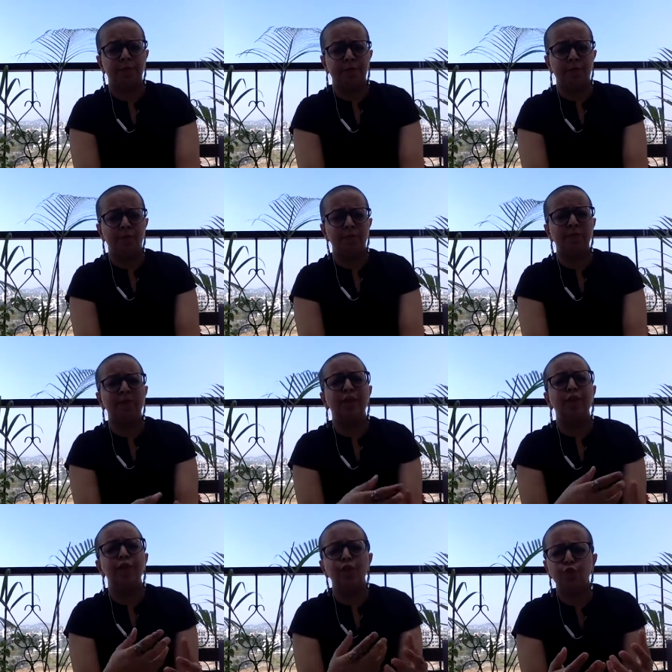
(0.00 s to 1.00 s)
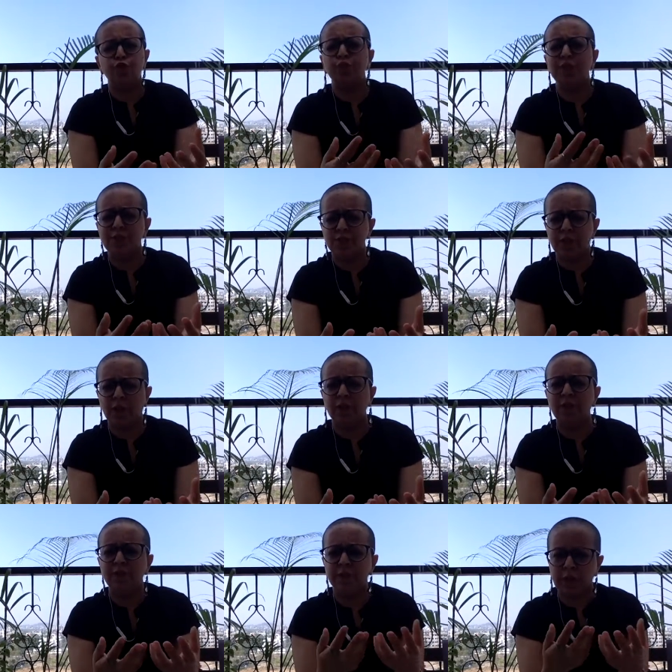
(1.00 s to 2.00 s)
performance and the usual
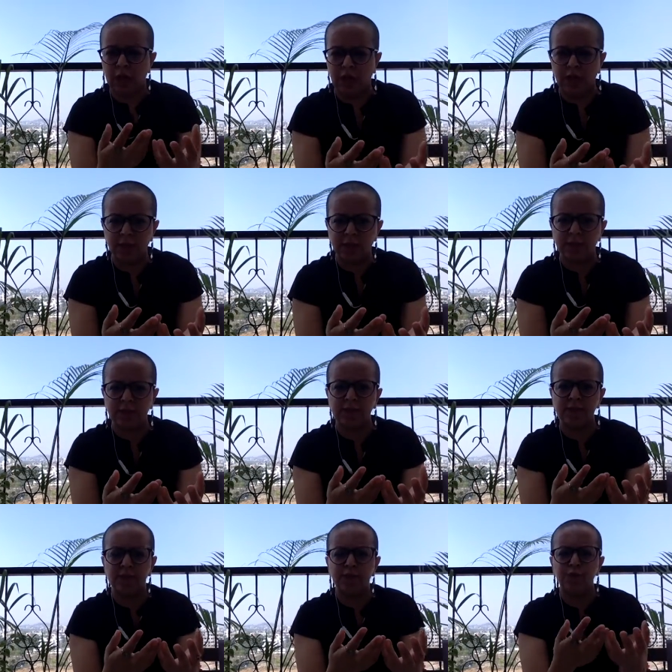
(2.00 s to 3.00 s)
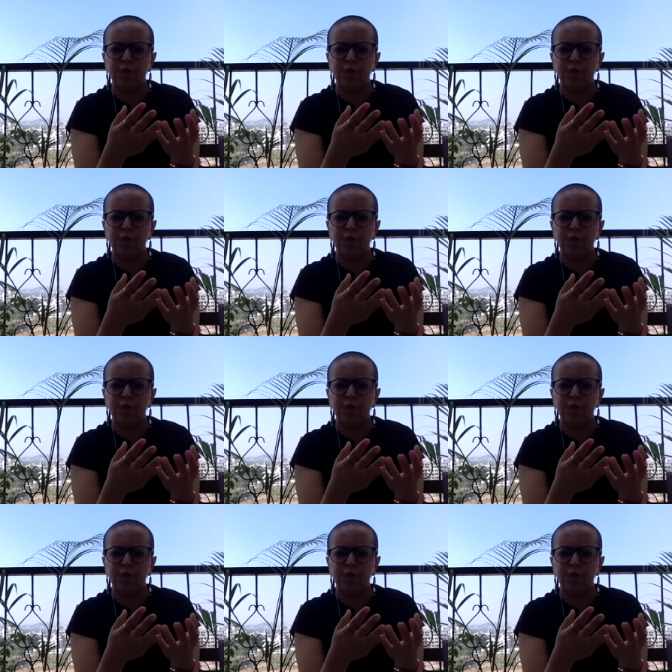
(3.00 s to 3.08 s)
struggle for artists